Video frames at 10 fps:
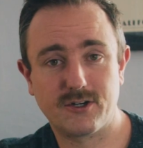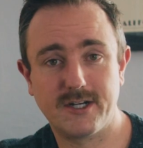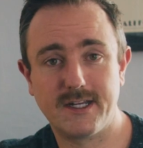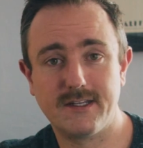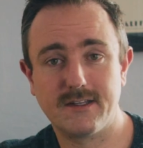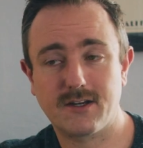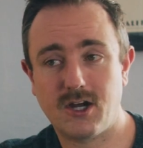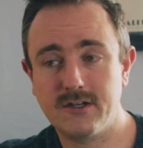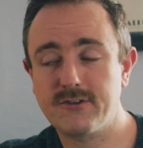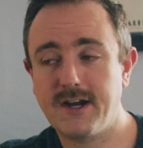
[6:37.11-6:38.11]
create
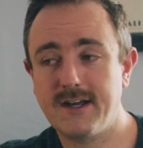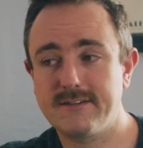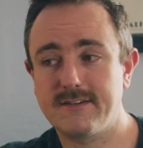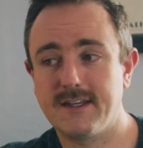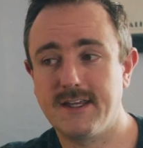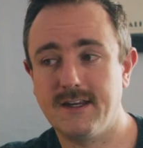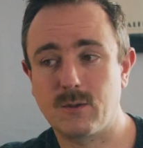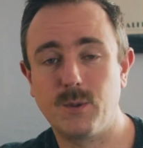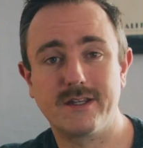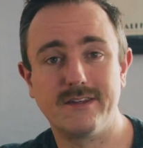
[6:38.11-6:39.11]
contrast
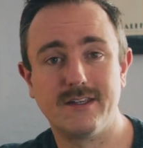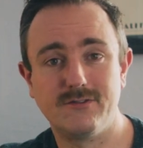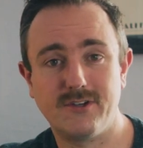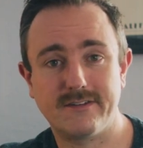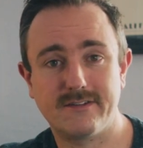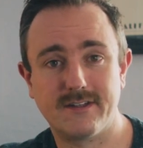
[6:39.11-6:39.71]
and quickly adjust